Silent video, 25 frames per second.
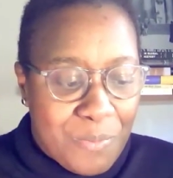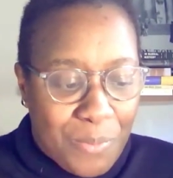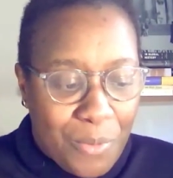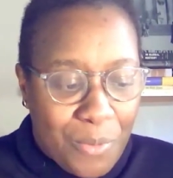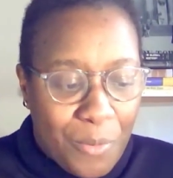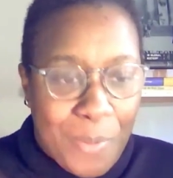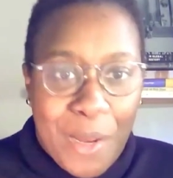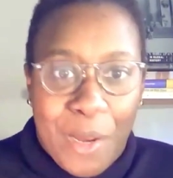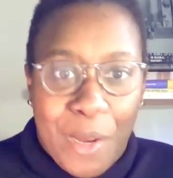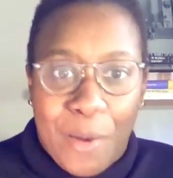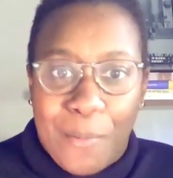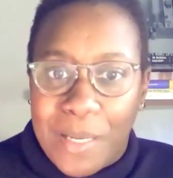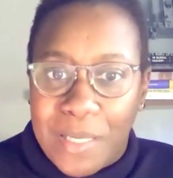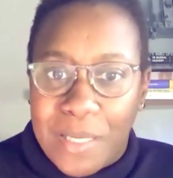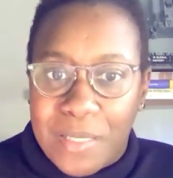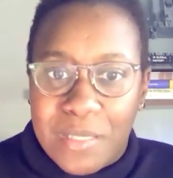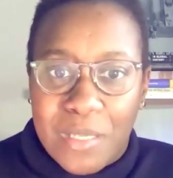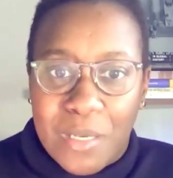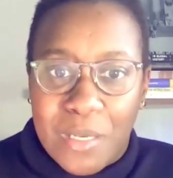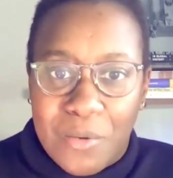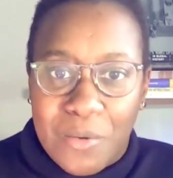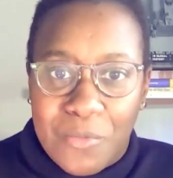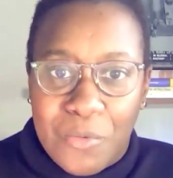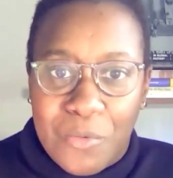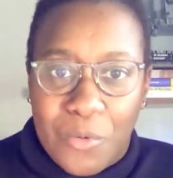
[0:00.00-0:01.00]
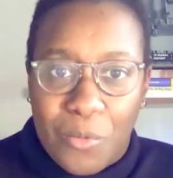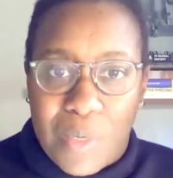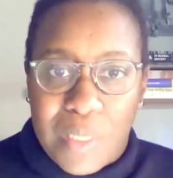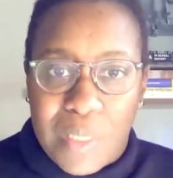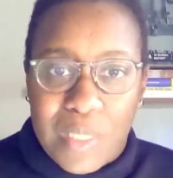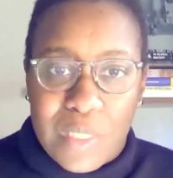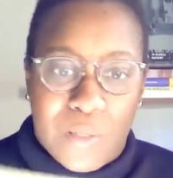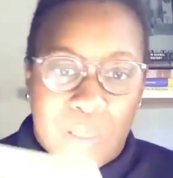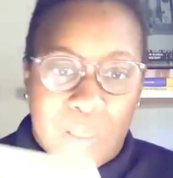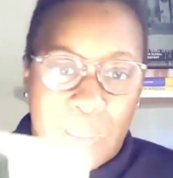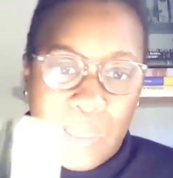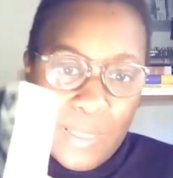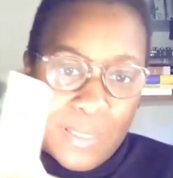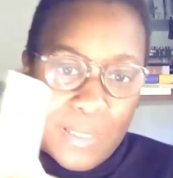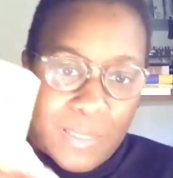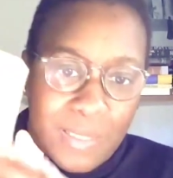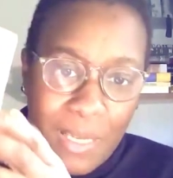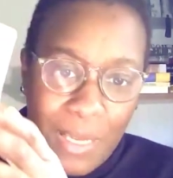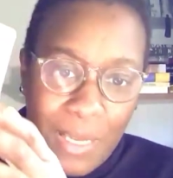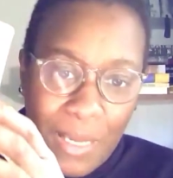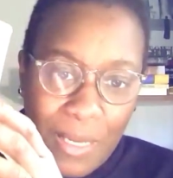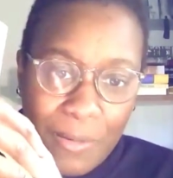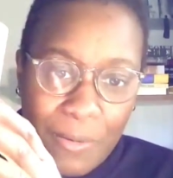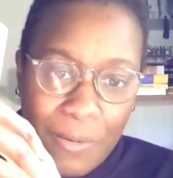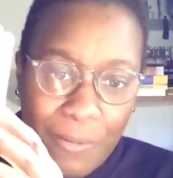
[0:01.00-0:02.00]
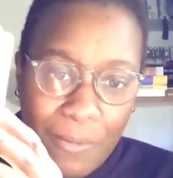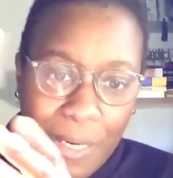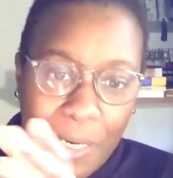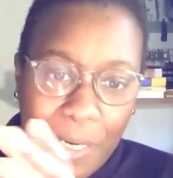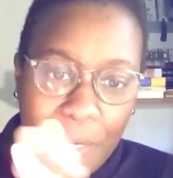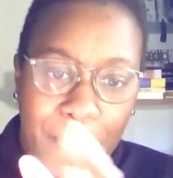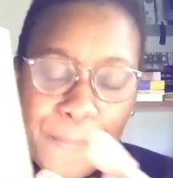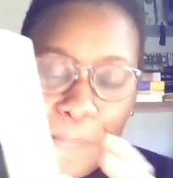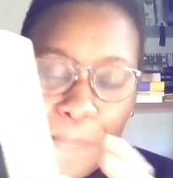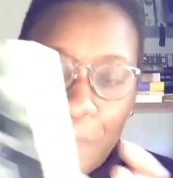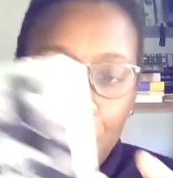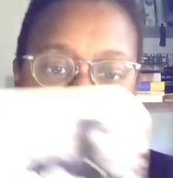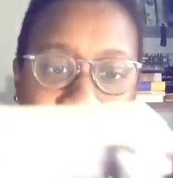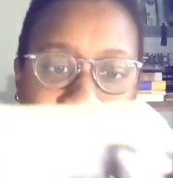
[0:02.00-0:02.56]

prepare myself for what's on the inside, right?